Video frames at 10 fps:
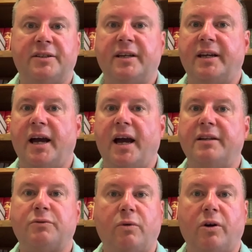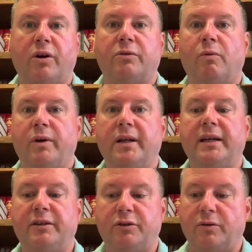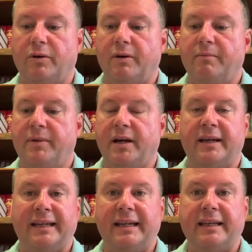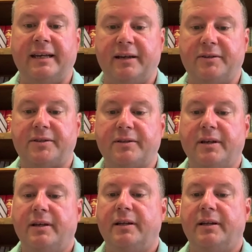that God's word will endure beyond anything else.